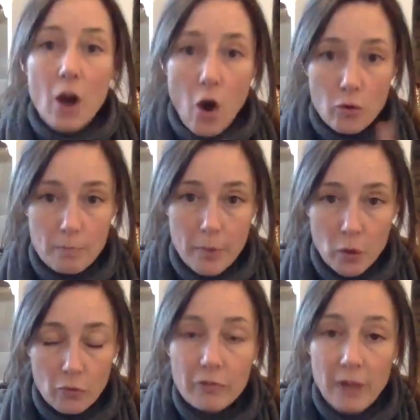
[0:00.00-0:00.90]
on
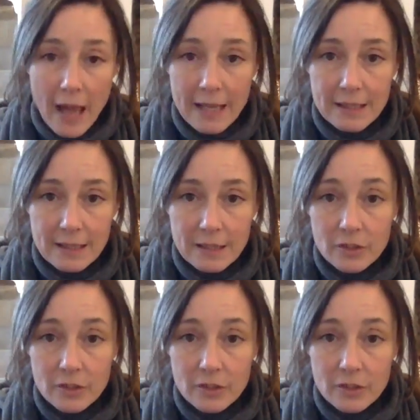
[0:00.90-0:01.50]
both legs.